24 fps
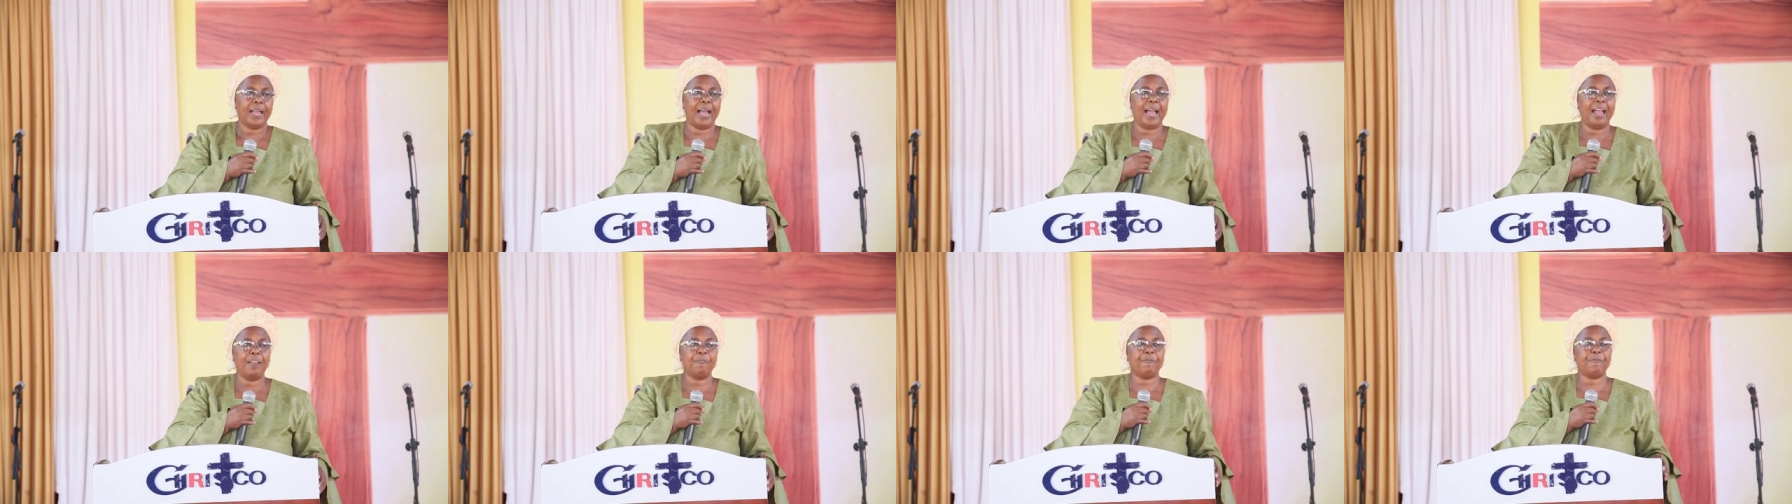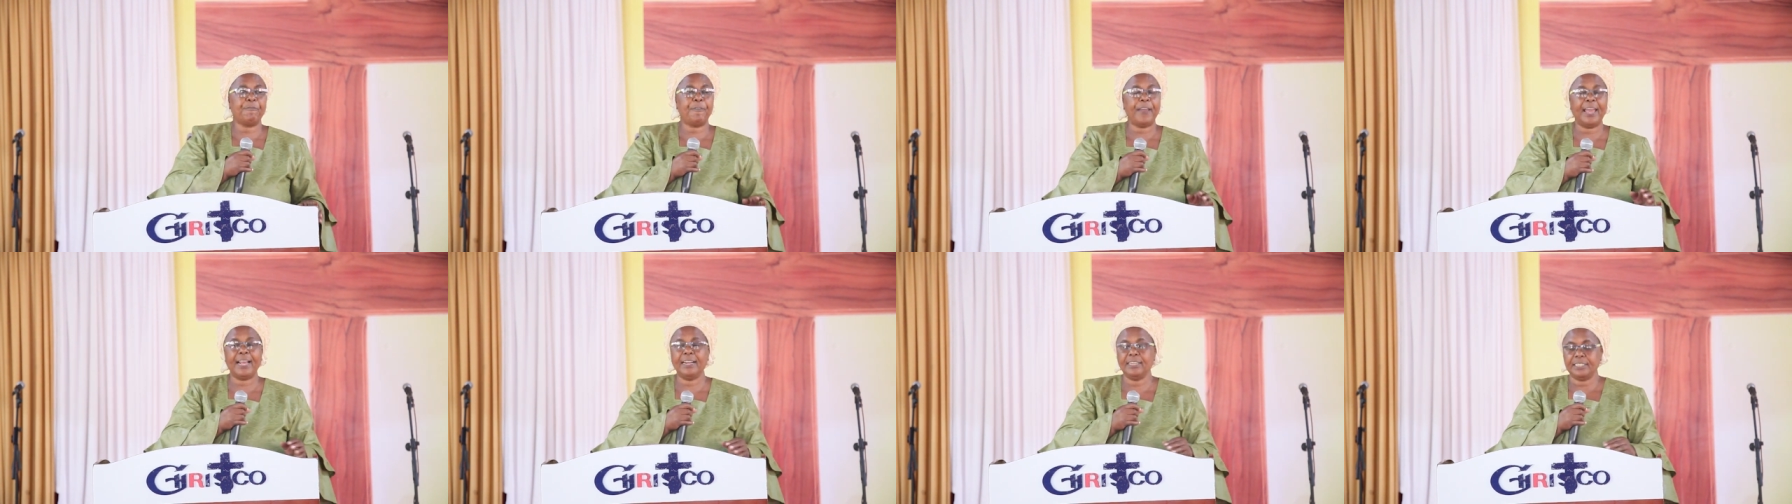I
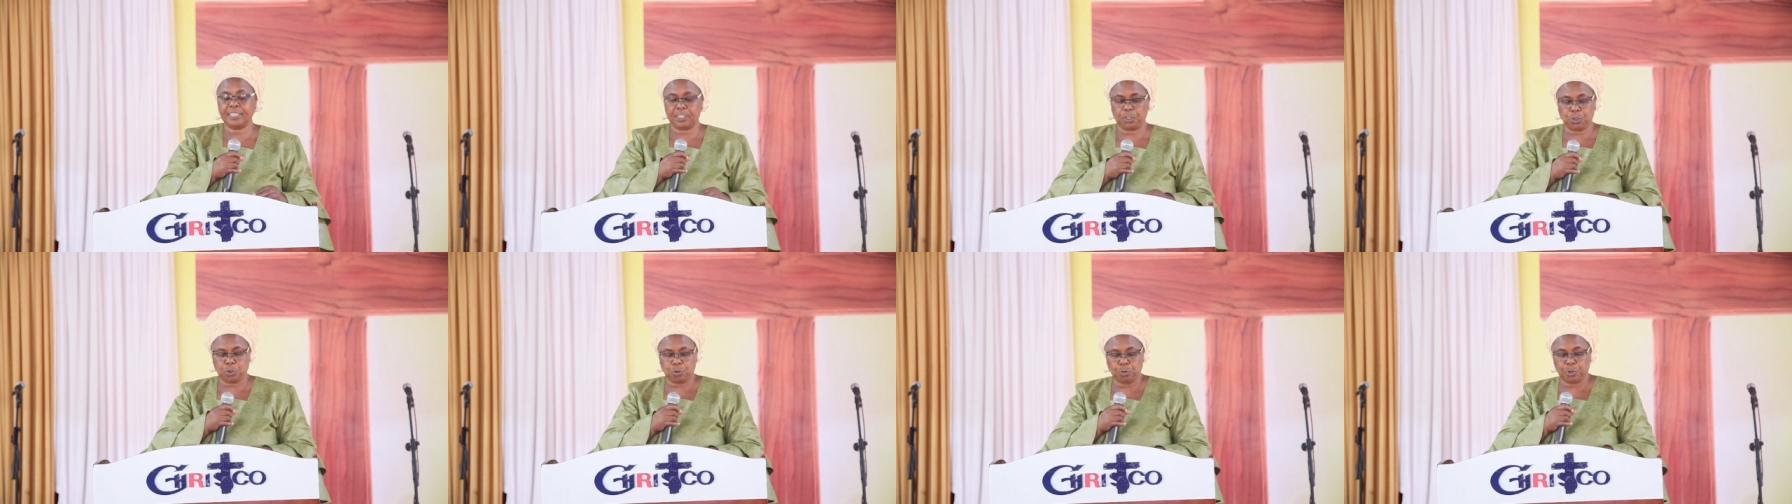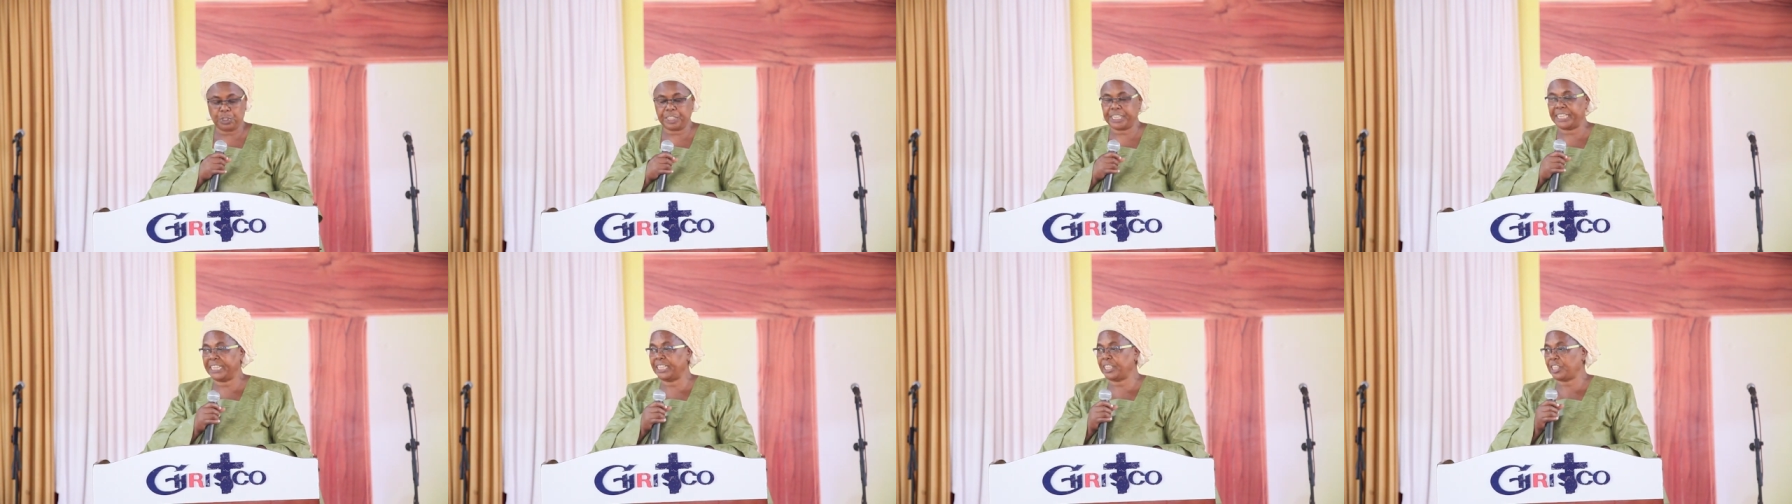felt to
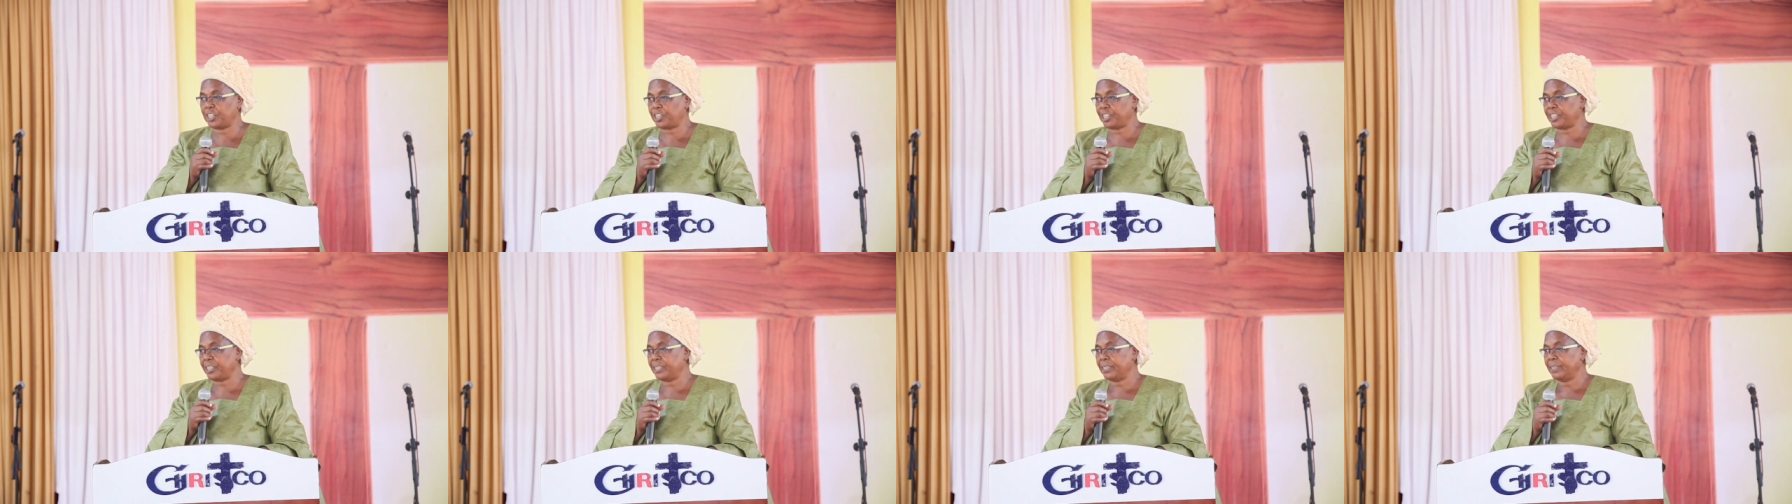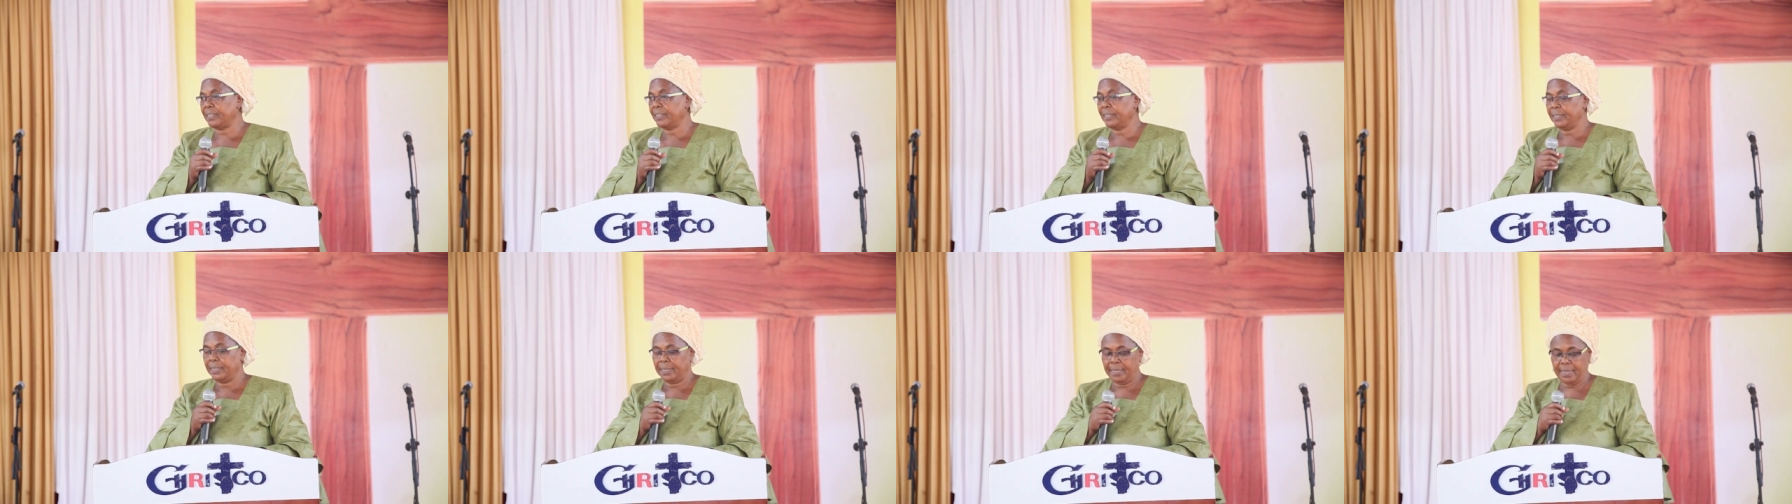teach